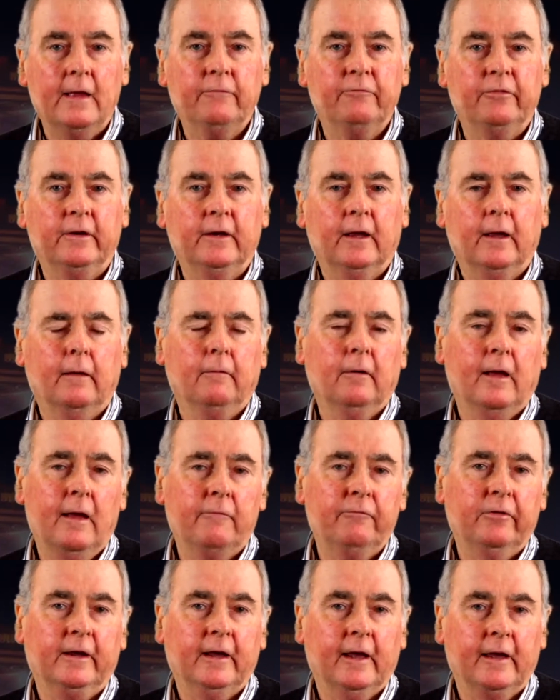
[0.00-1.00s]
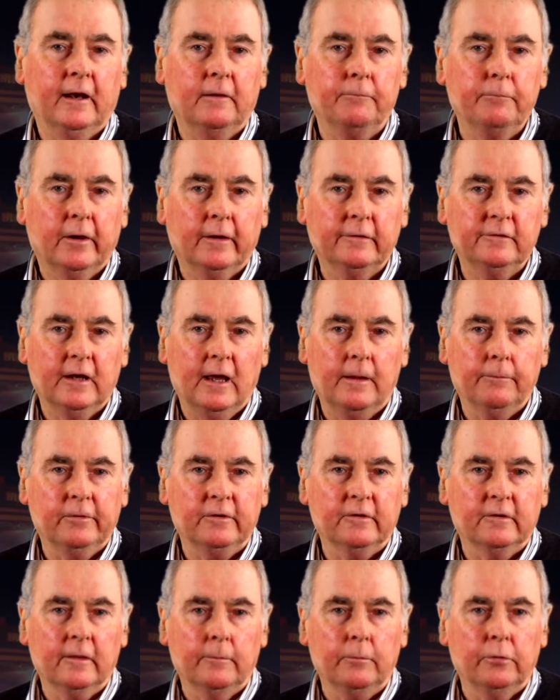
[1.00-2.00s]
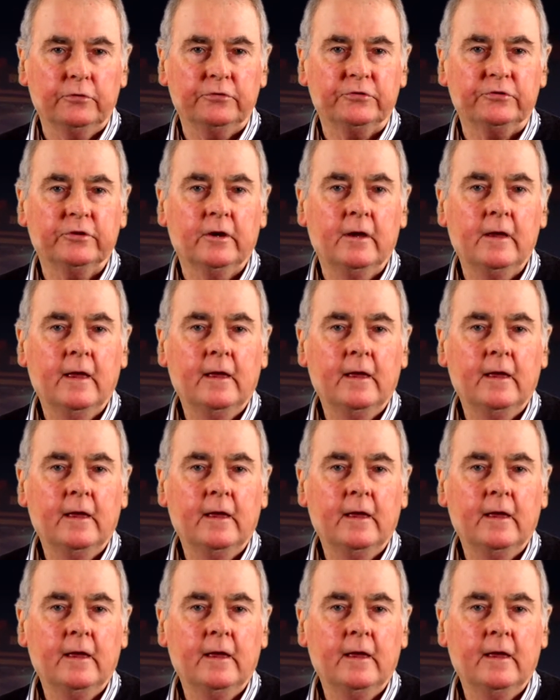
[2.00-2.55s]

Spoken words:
advocated by Champions of the Bush,